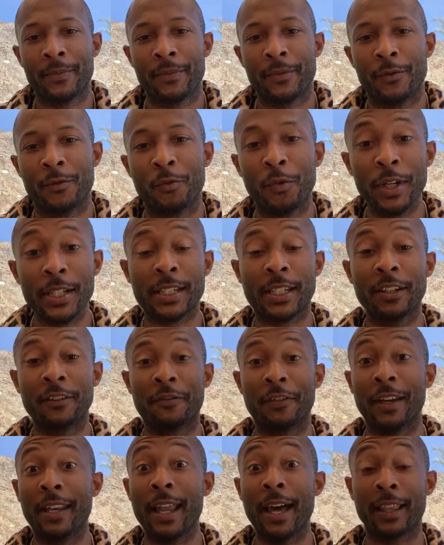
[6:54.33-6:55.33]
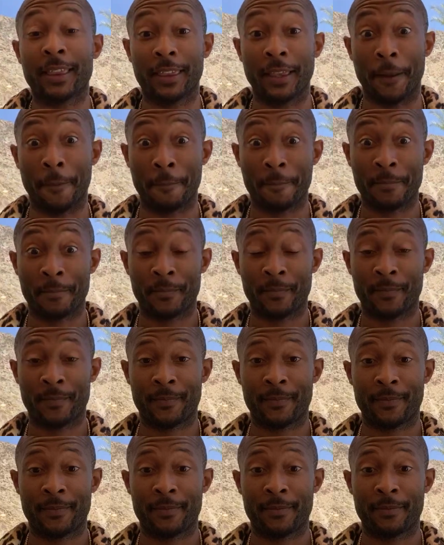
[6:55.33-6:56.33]
risking for nothing.
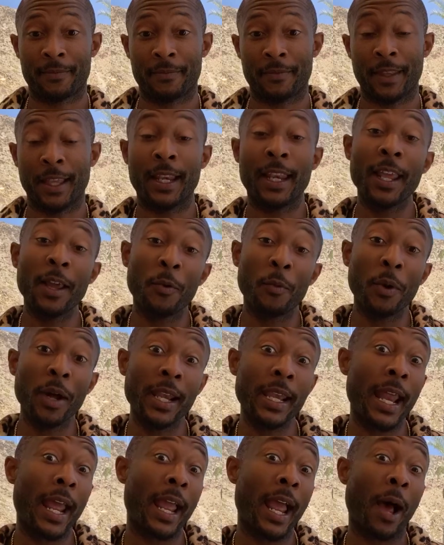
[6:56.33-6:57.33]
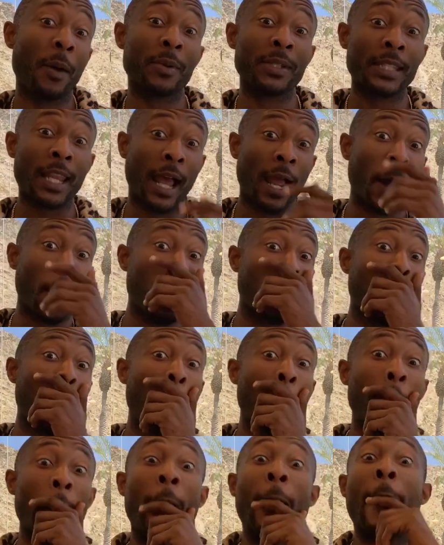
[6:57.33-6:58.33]
And then one day I was like, hold
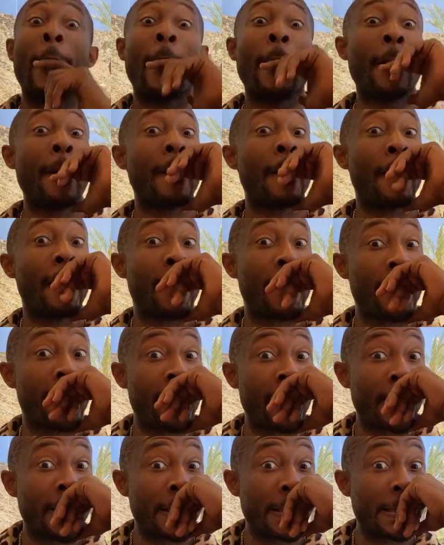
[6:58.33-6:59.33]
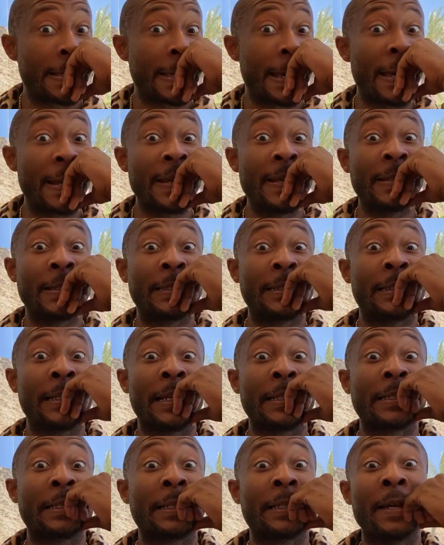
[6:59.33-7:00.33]
on now. I know that
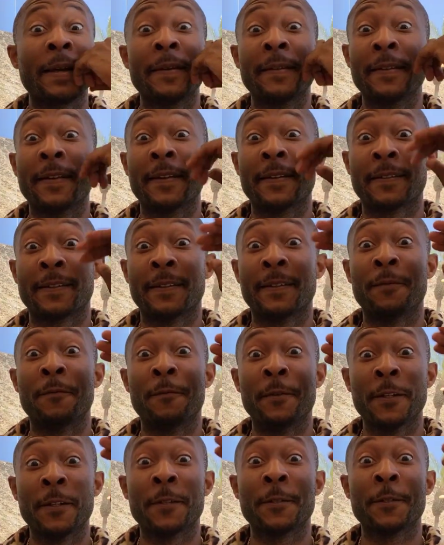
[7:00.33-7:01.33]
Johnson County has a real